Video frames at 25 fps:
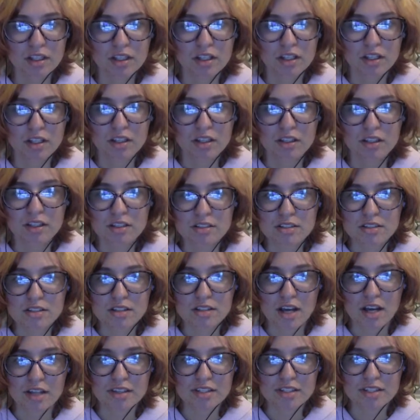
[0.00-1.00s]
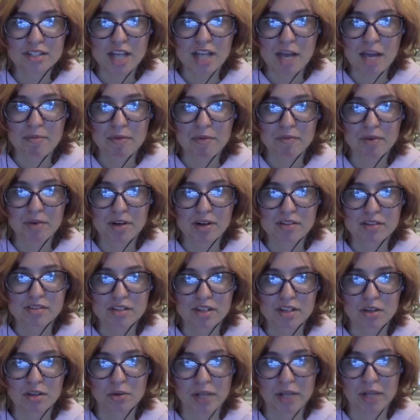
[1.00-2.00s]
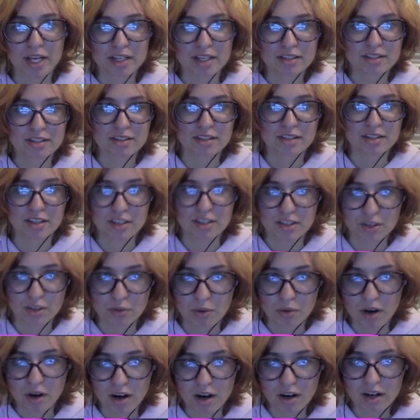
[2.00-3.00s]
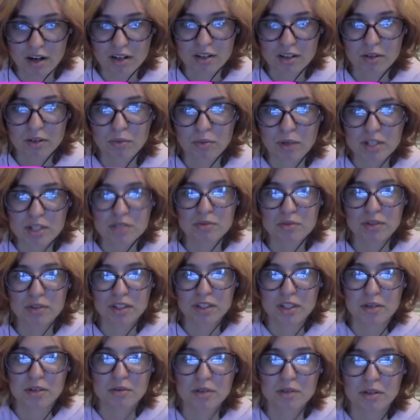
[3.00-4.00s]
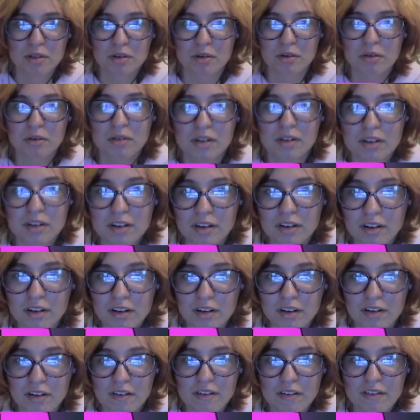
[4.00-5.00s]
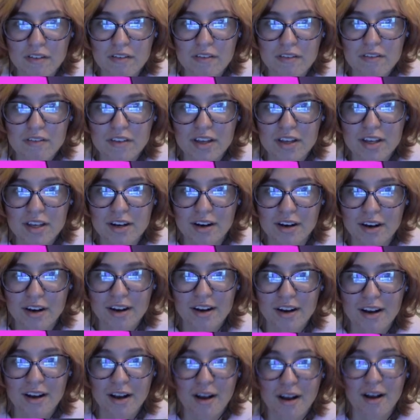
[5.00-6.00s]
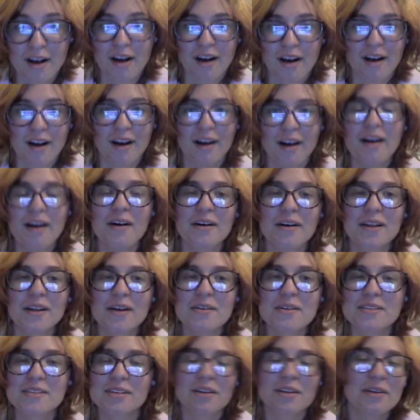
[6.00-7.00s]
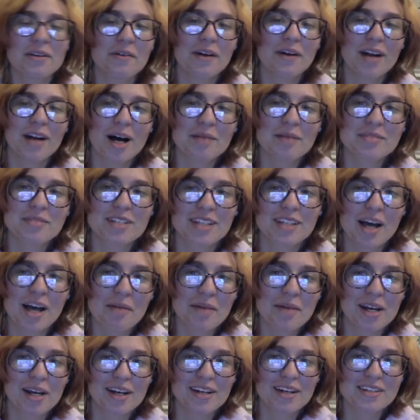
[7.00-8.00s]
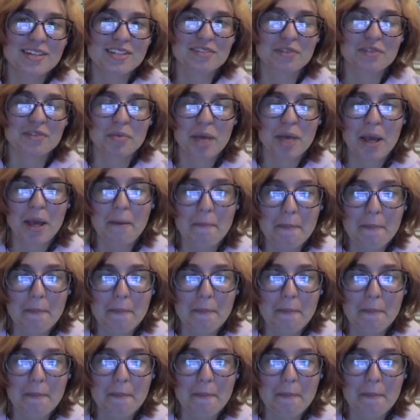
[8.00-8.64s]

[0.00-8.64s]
There's not the type of person you like to think you are. What will you do? Feed her. Oh, there was only one option. That made it easy for me.